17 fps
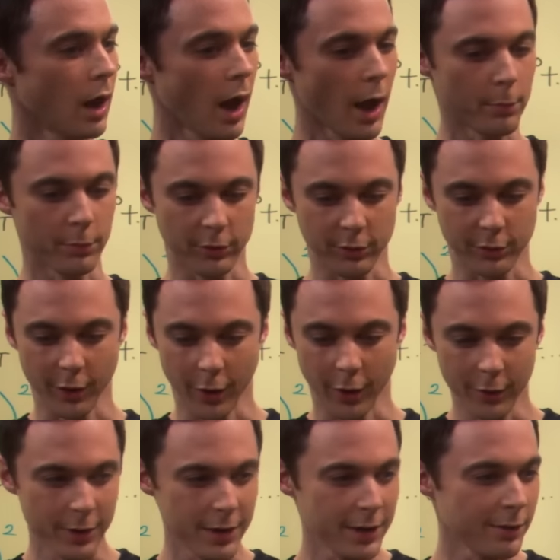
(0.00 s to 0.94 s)
I'm
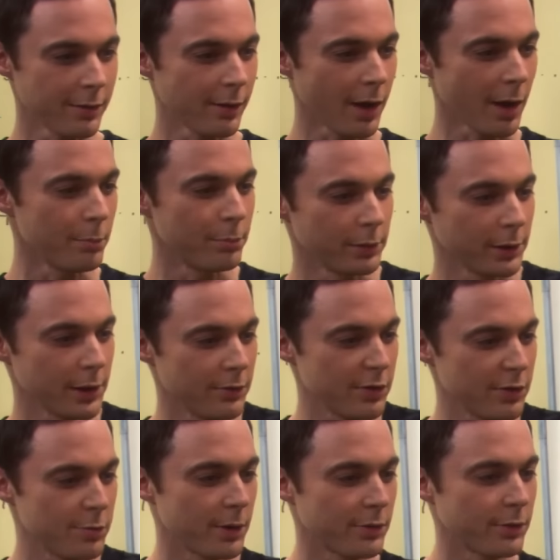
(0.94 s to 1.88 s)
sorry. I believe
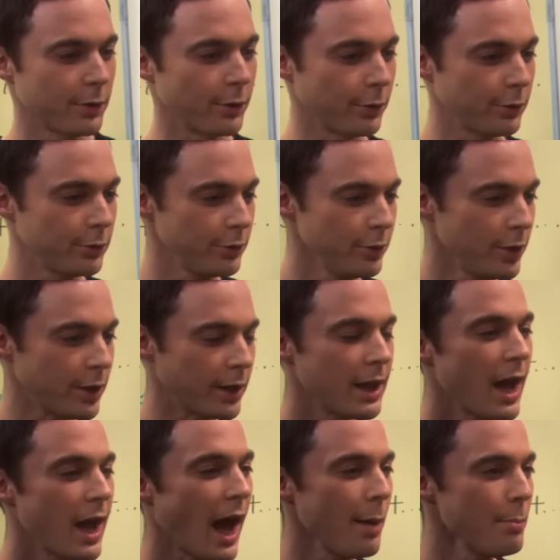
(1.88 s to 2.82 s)
you've misunderstood.
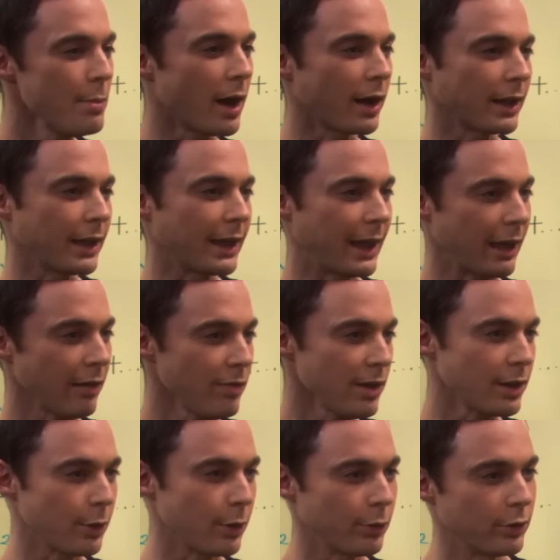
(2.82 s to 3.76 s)
I'm not
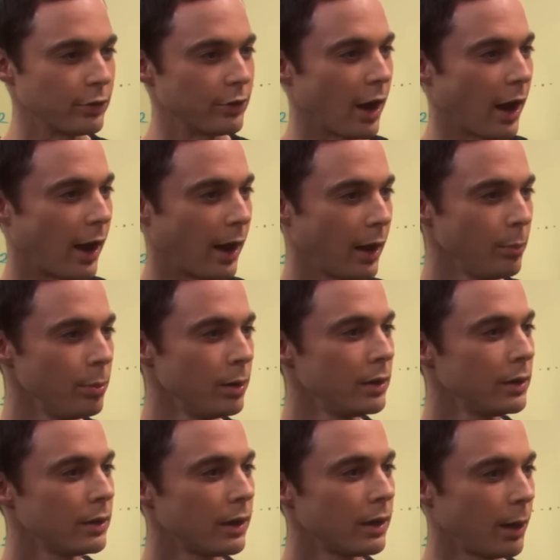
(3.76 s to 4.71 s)
giving you the job.
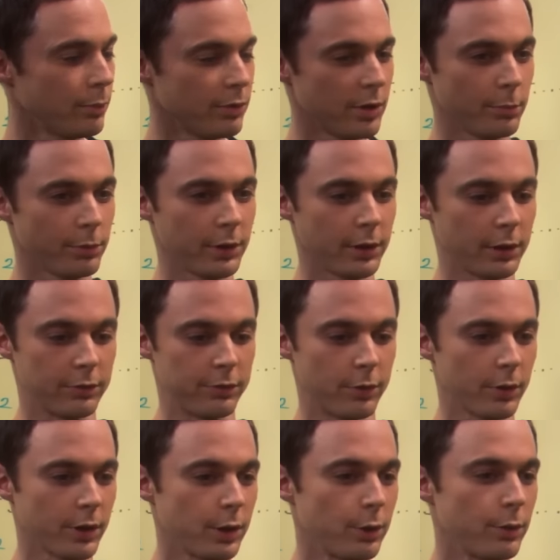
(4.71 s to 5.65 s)
I'm simply
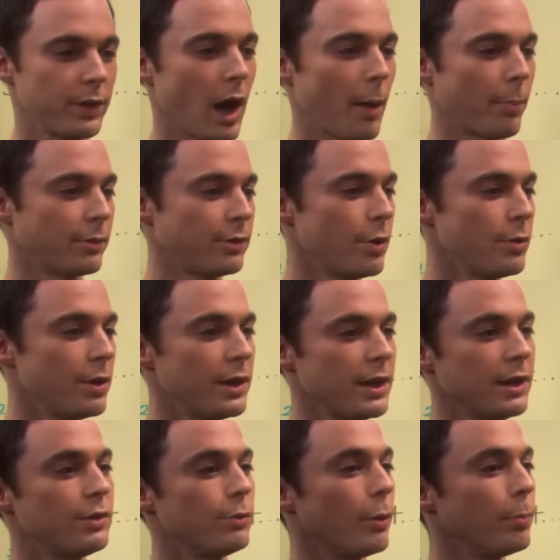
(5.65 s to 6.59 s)
affording you the
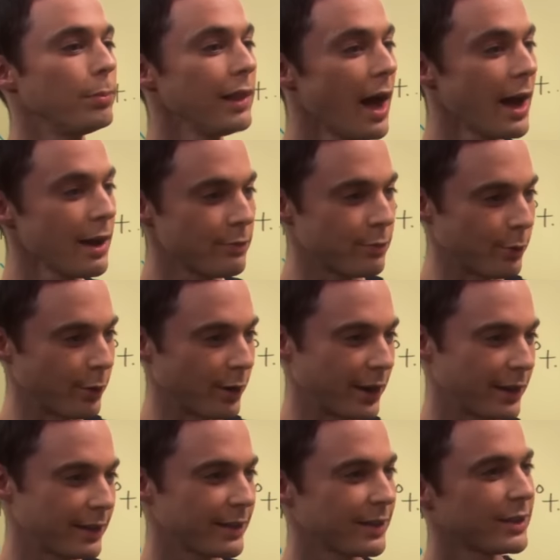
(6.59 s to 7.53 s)
opportunity to apply for it.